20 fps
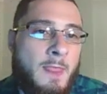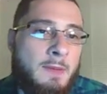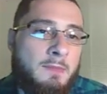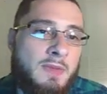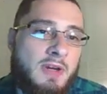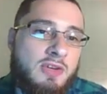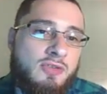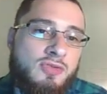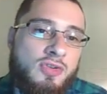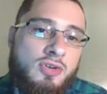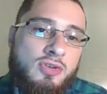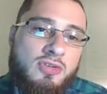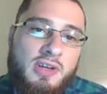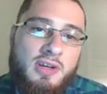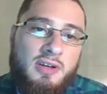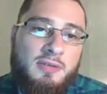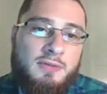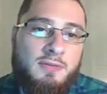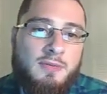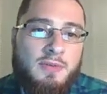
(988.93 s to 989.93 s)

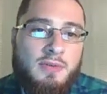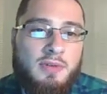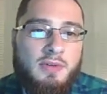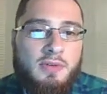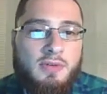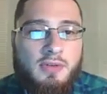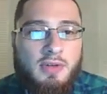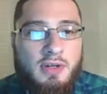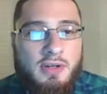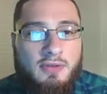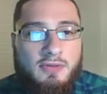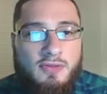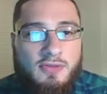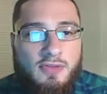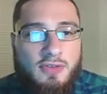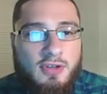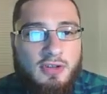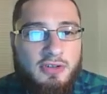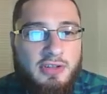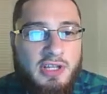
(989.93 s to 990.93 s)
Microglia, all right,
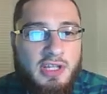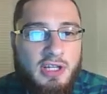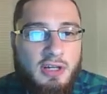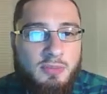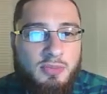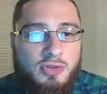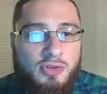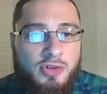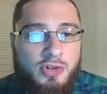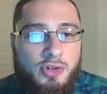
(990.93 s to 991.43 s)
it's the cleanup